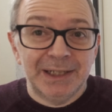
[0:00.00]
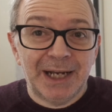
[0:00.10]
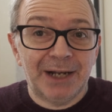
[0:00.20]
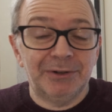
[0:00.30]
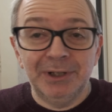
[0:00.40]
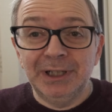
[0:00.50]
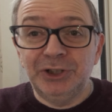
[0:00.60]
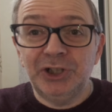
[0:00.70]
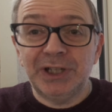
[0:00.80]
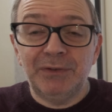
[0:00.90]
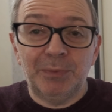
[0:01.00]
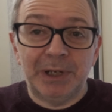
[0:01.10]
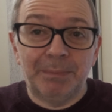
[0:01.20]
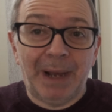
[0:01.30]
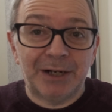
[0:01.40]
Now, just to give you a
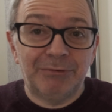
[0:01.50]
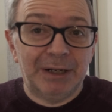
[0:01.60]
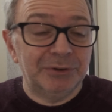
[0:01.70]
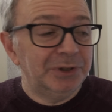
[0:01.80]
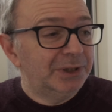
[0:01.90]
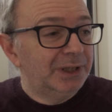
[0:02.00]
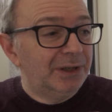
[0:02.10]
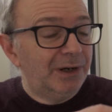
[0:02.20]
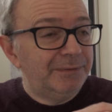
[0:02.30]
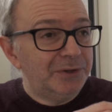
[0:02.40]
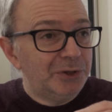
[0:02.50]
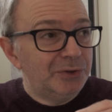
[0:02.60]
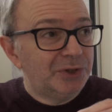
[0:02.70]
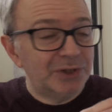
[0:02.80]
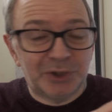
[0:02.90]
bit of background, I've
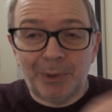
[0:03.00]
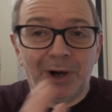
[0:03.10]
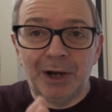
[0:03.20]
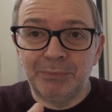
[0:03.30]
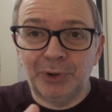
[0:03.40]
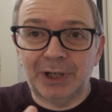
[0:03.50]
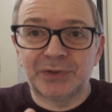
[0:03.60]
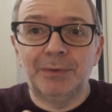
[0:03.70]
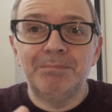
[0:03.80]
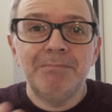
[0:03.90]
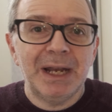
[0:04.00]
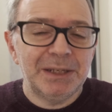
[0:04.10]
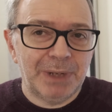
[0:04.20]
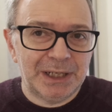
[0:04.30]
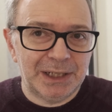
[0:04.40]
used smart home products for
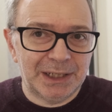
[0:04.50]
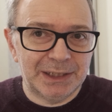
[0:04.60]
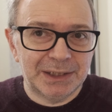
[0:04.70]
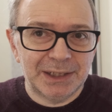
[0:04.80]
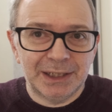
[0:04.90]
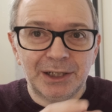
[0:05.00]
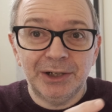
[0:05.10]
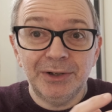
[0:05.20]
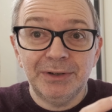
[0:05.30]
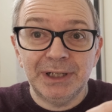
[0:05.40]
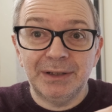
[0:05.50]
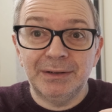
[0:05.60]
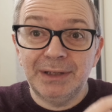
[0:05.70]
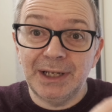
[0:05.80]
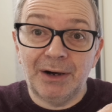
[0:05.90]
many, many years, including
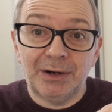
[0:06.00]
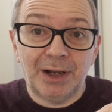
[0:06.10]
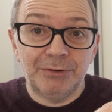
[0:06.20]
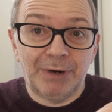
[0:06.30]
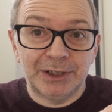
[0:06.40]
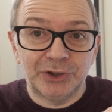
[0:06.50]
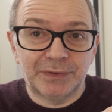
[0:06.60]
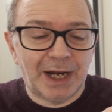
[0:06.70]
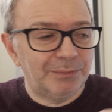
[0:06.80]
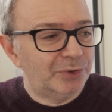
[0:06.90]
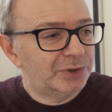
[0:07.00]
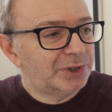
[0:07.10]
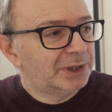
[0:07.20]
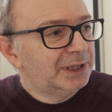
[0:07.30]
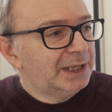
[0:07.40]
the Arlo range of cameras.